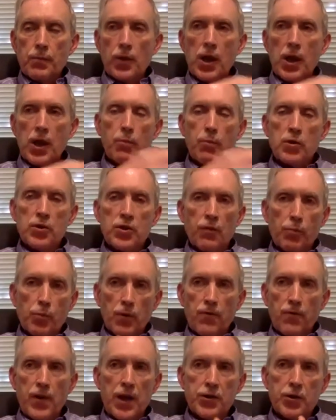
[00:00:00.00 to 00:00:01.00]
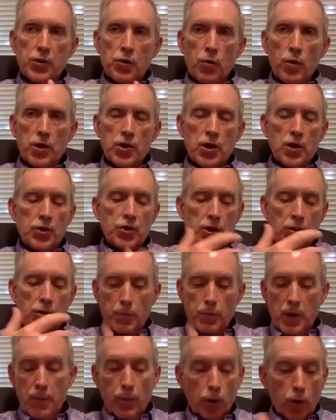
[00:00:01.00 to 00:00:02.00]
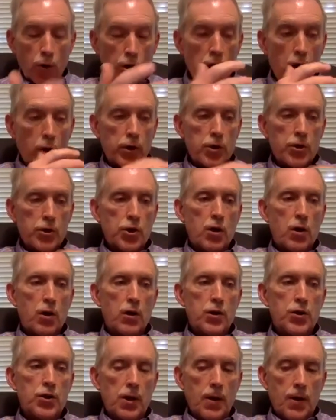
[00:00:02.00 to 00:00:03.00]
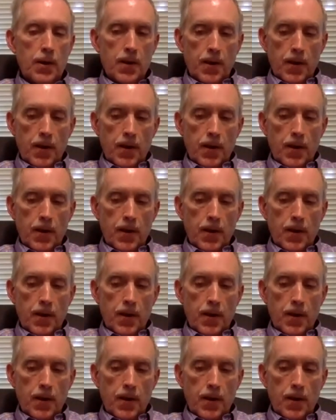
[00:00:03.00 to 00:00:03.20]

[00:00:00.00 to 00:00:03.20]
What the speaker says: the numbers of professed Christians, people who go to church.